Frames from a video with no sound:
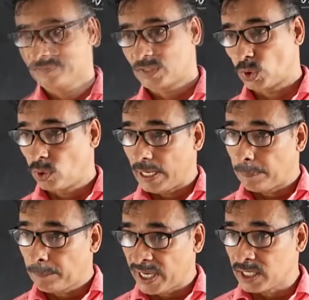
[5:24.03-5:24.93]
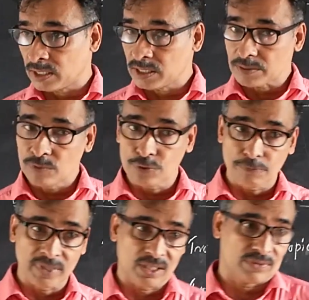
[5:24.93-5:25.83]
So apparent
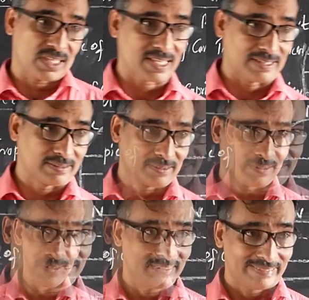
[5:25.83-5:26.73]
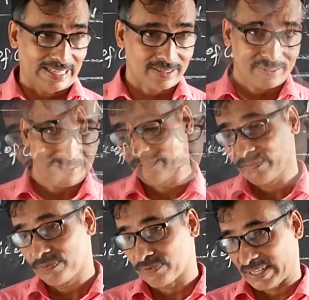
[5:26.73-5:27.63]
movement of the sun, that
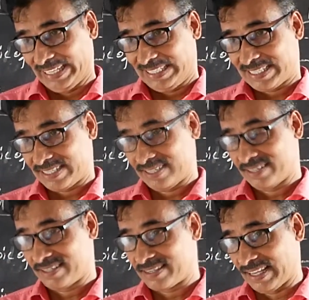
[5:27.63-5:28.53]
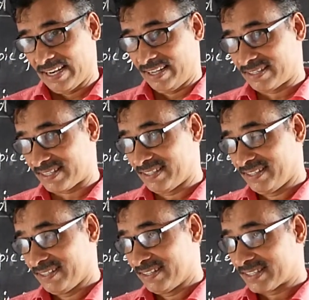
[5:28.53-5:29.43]
phrase tells us
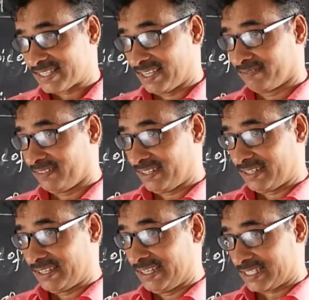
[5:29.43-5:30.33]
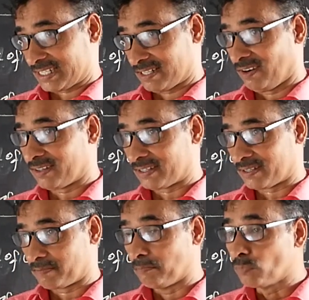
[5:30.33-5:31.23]
sun does
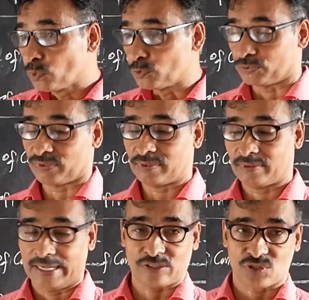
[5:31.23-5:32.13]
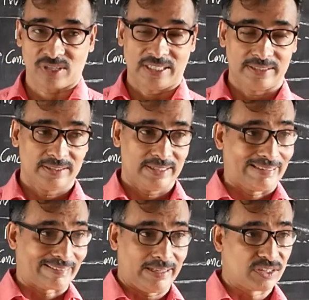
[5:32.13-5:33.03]
not move actually
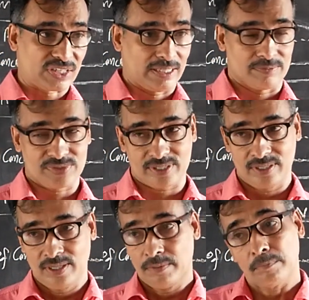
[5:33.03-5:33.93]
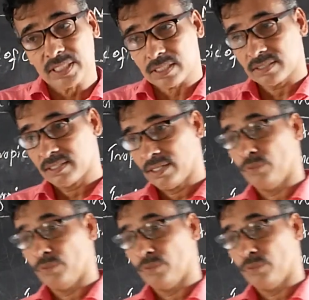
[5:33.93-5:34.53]
in real terms, but